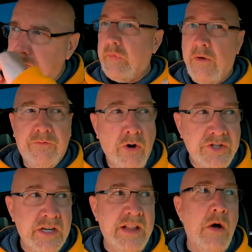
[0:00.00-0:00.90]

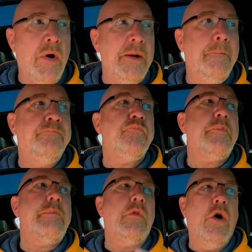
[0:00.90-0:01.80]
Unfortunately, that one
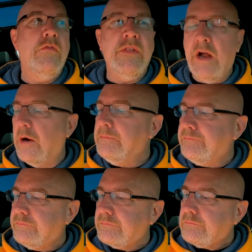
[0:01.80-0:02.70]
over there
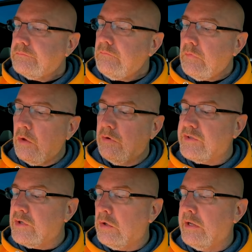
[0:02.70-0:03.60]
was
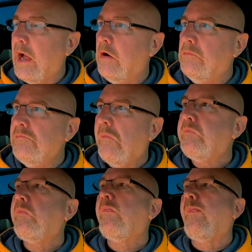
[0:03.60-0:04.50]
sold out,
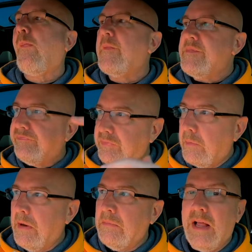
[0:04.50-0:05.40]

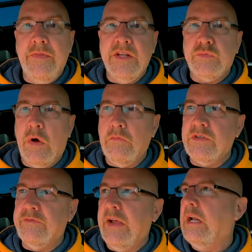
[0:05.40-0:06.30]
but I'm glad this one was
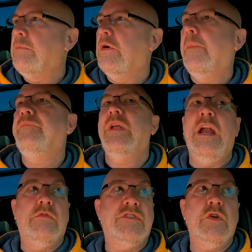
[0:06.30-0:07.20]
available and
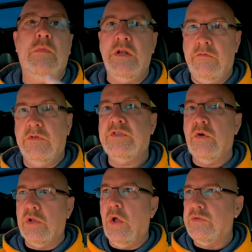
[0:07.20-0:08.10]
it was so it was so
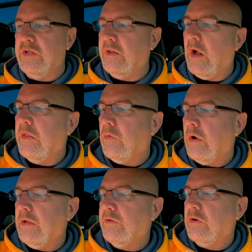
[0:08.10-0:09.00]
close to the other
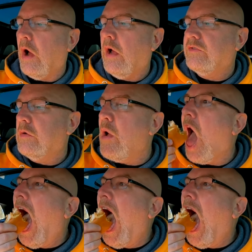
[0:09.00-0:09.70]
one. That's awesome.